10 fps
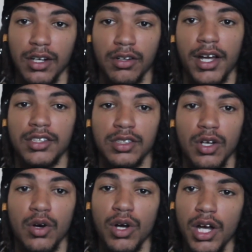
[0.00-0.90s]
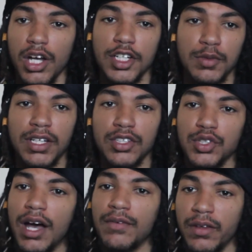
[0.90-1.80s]
All right. So just because
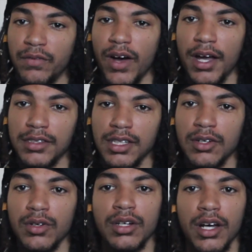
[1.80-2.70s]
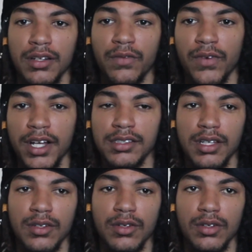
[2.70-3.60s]
you have a defined center and an undefined
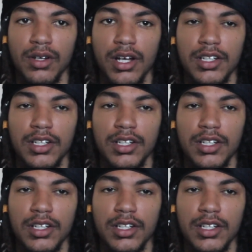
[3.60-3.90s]
center,